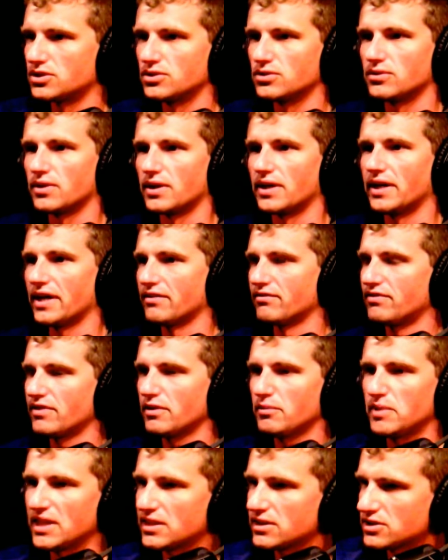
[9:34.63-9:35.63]
to
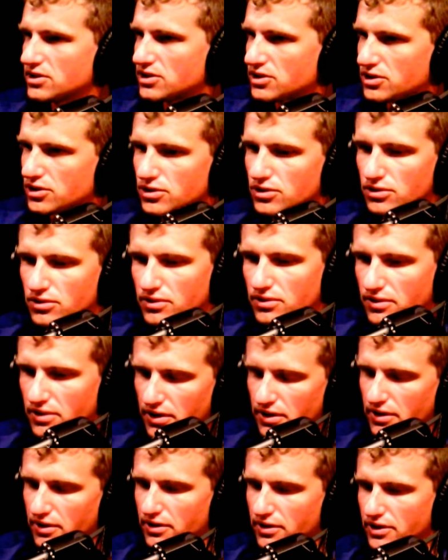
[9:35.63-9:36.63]
amphibians to
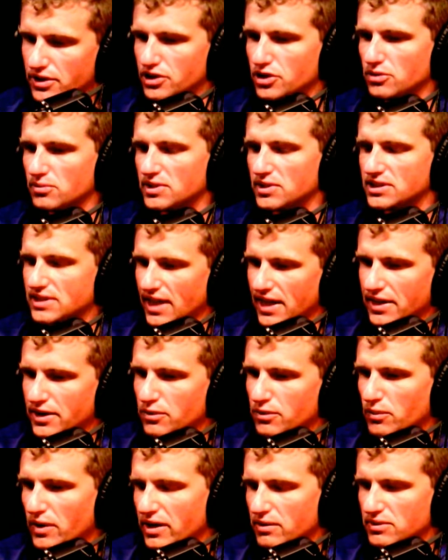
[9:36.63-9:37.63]
humans. I
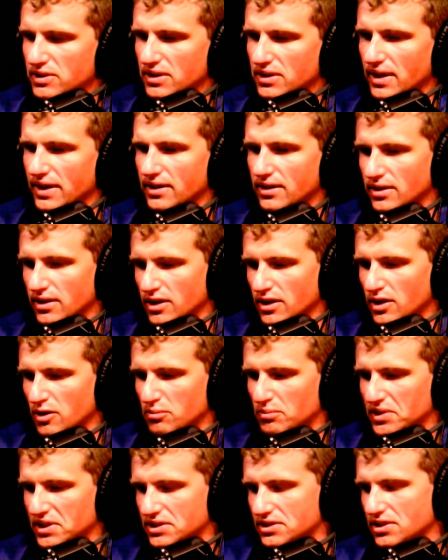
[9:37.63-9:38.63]
didn't want him to
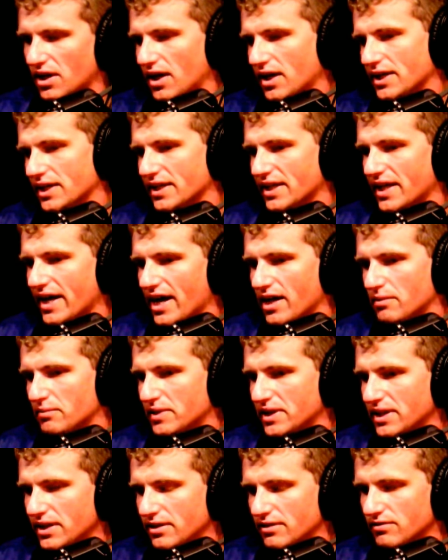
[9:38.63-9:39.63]
be talking to Adam
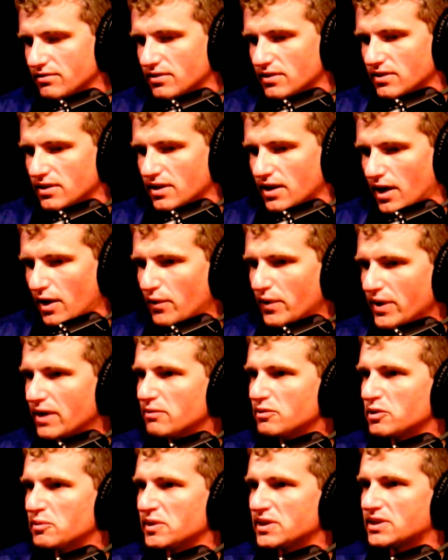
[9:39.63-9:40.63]
and Eve. I want
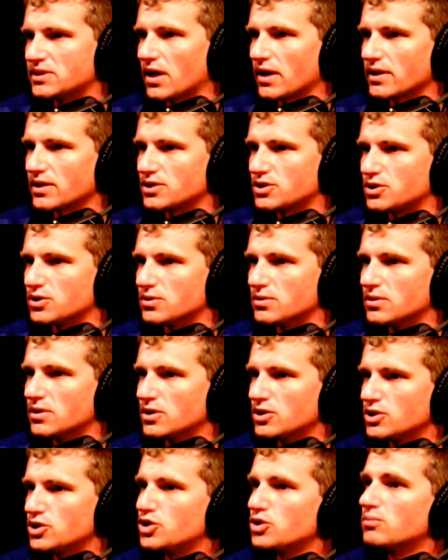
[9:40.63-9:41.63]
him to be talking to
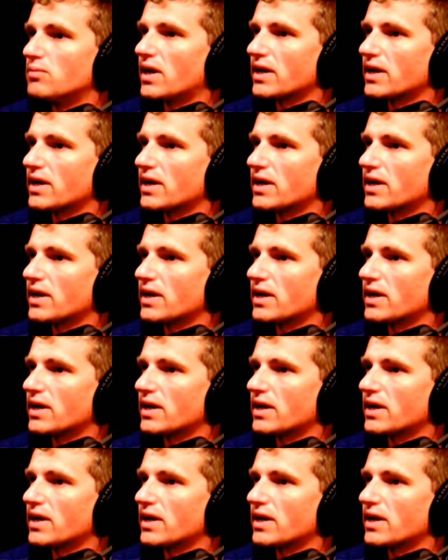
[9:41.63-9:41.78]
two